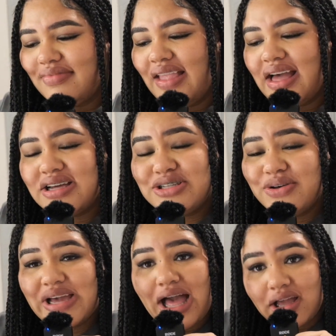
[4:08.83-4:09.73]
How do
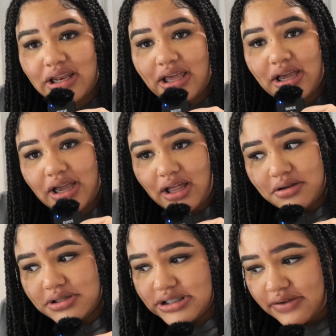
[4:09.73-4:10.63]
you calculate a
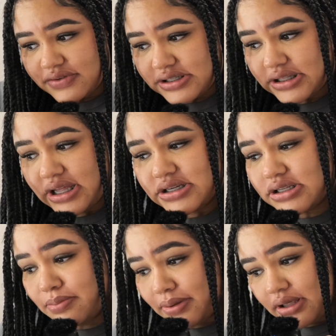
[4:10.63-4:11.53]
calorie deficit? That
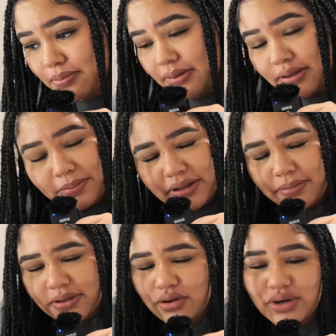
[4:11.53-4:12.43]
is a
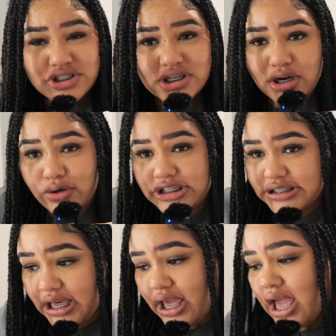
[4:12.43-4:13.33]
big question I
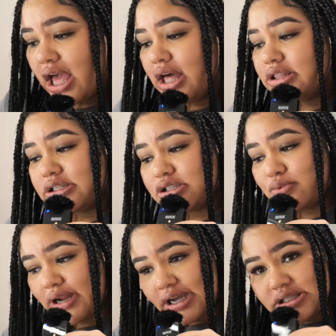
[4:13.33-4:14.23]
always get. This is
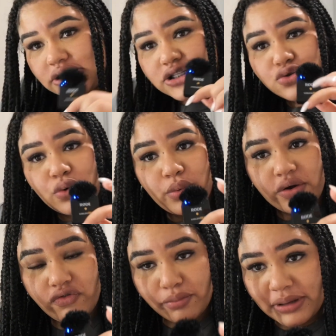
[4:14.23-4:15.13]
what I did. This is what
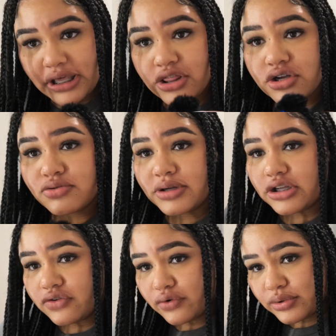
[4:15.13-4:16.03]
worked for me. There's
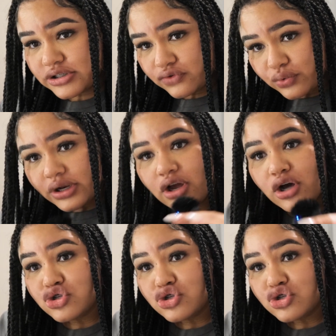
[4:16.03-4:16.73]
many different ways of doing it.